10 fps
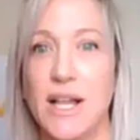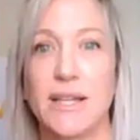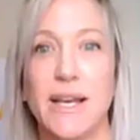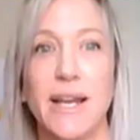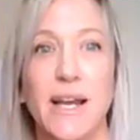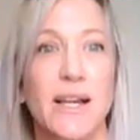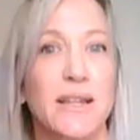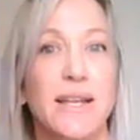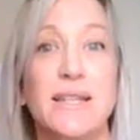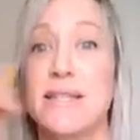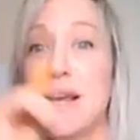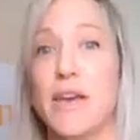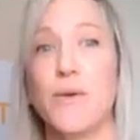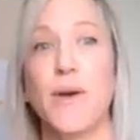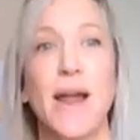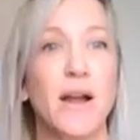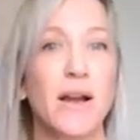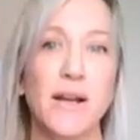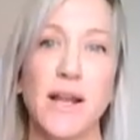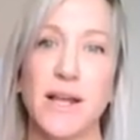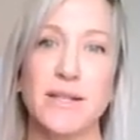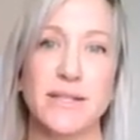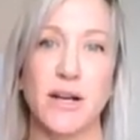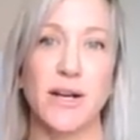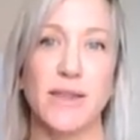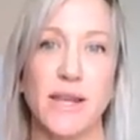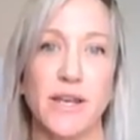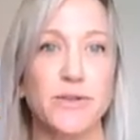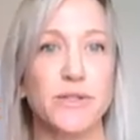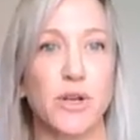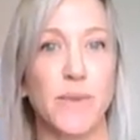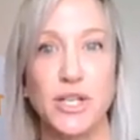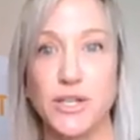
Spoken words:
Ladies, thank you. Erin and Sarah, thank you so much.